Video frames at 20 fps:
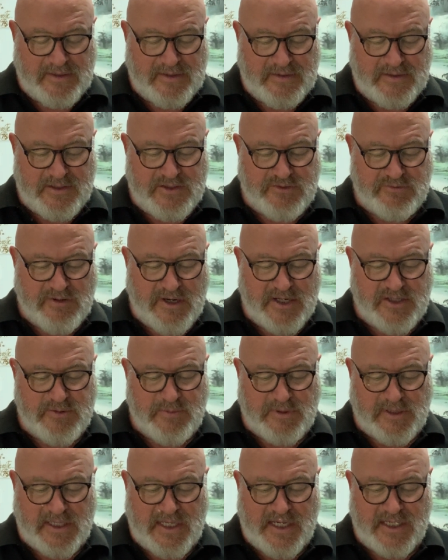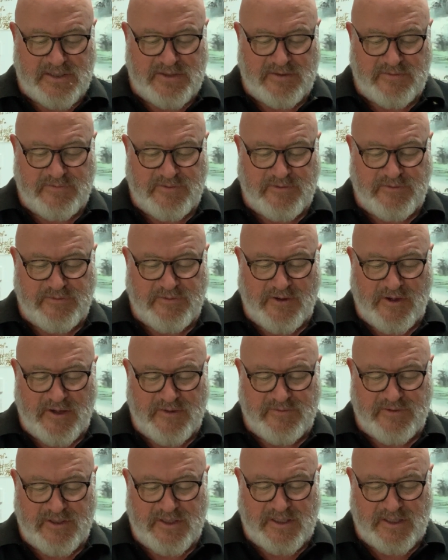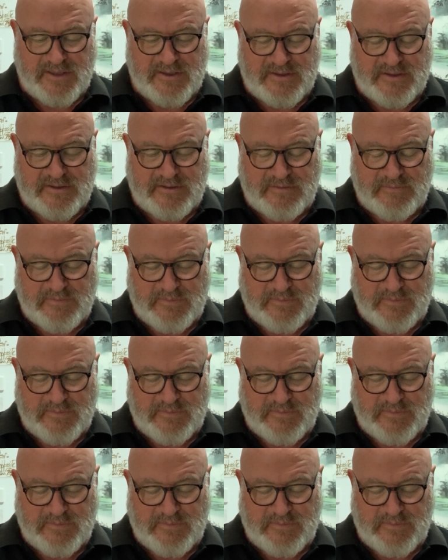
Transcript: This arrangement lasted for 5 years.